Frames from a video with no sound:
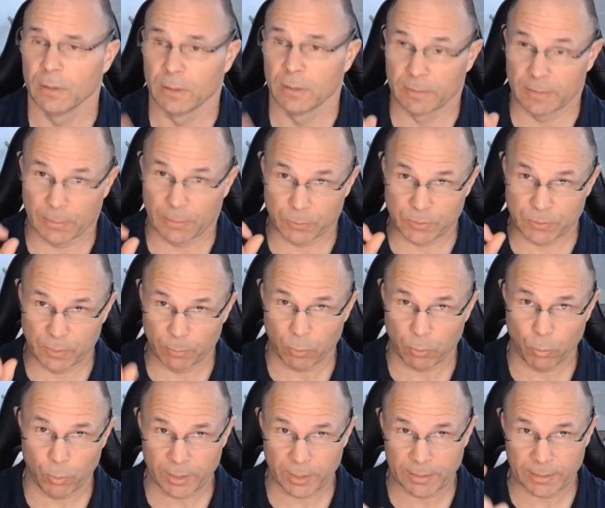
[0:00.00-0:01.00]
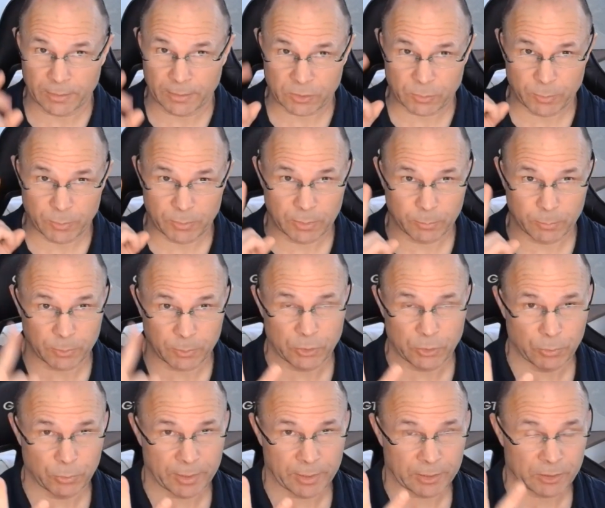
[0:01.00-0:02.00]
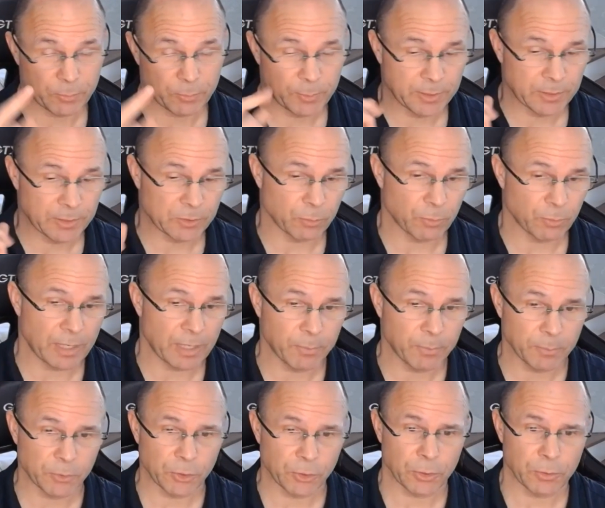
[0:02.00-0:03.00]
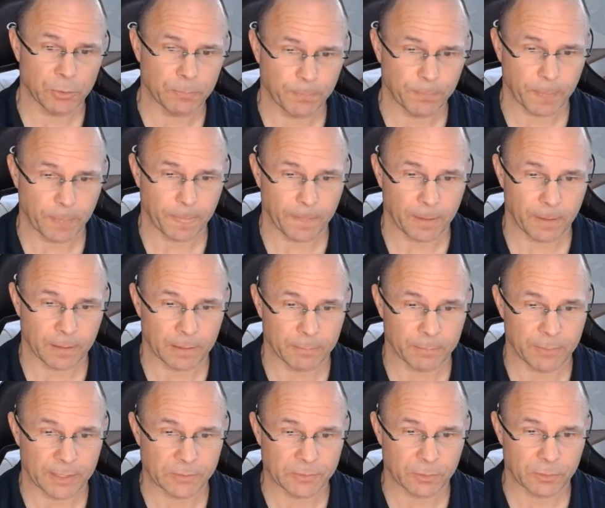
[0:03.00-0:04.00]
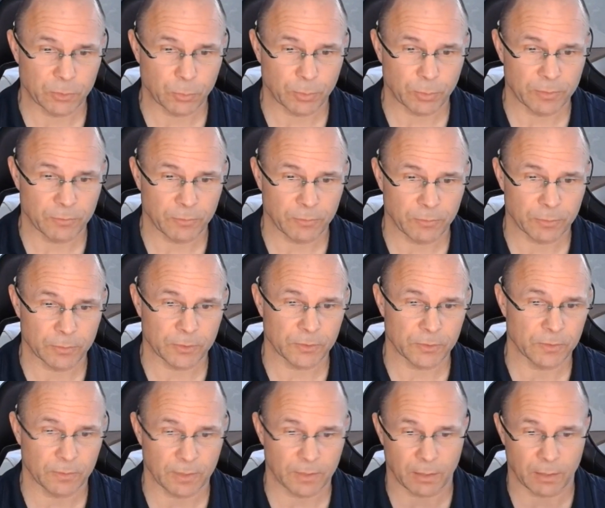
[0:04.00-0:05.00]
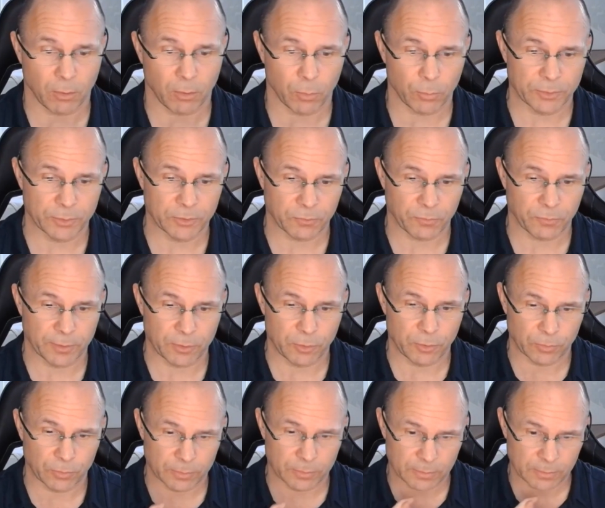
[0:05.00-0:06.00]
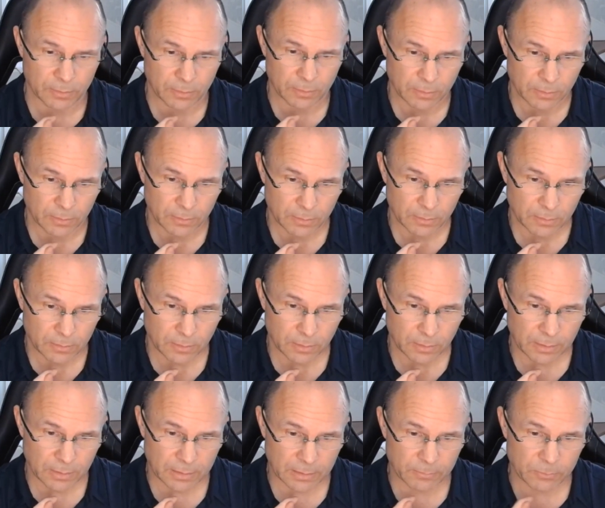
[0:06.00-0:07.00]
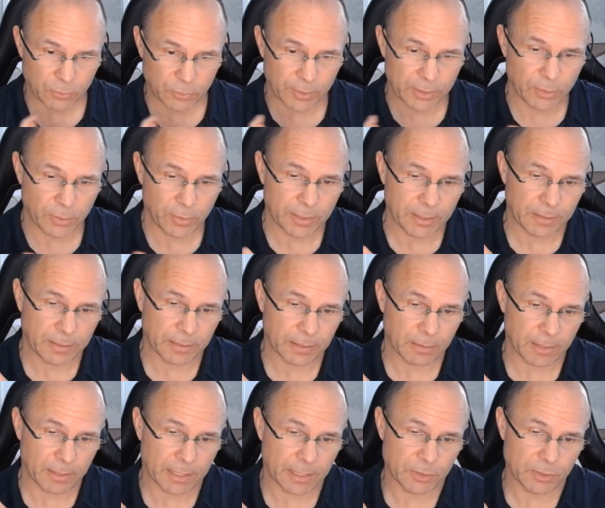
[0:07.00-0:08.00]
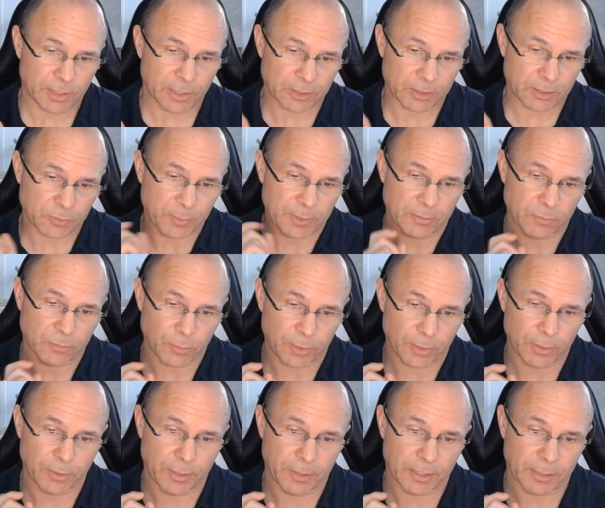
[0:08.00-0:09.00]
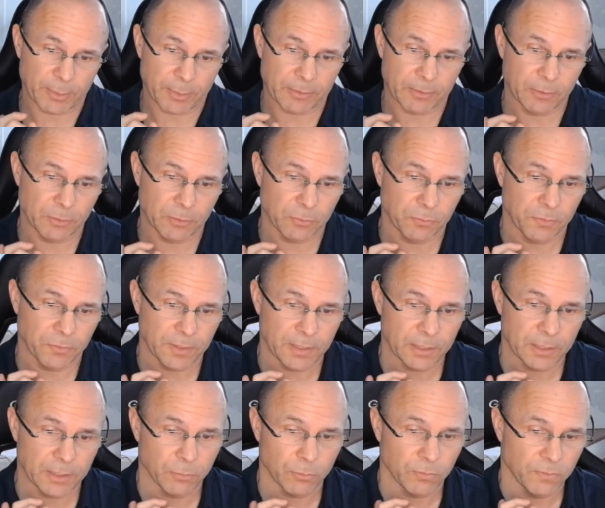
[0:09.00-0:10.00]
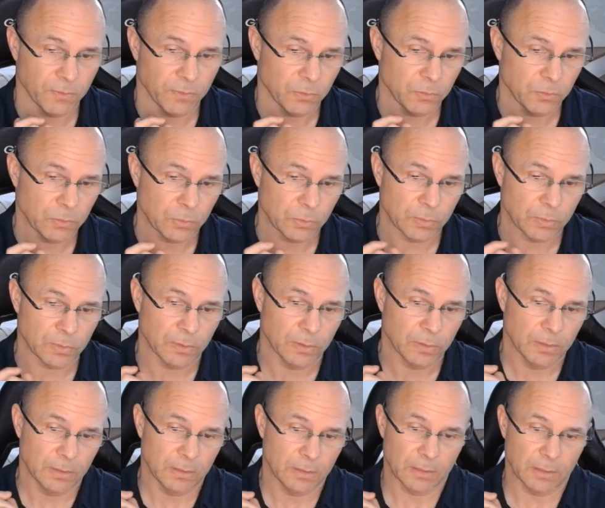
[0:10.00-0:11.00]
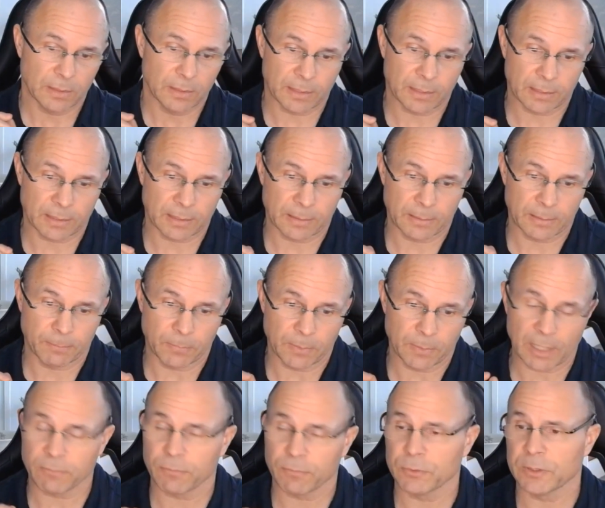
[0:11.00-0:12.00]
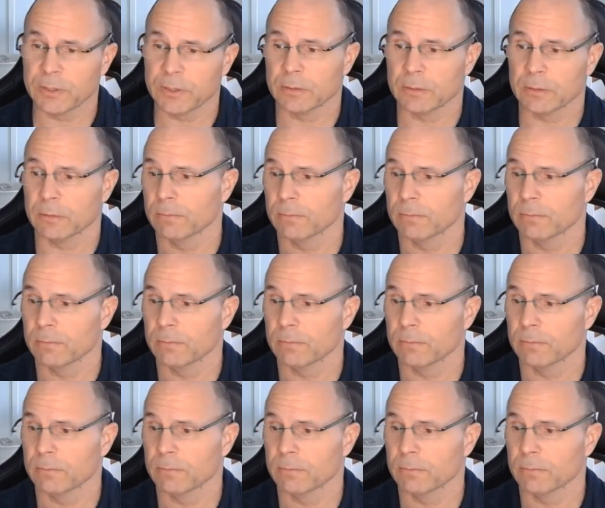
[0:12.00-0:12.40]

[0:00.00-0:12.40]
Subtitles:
That was number one announcement. Number two announcement is the wrap-up show. That's on the 21st. Always free to join. Do I know anything? Angie asked me, do I know anything about the new VA review tool? Not firsthand.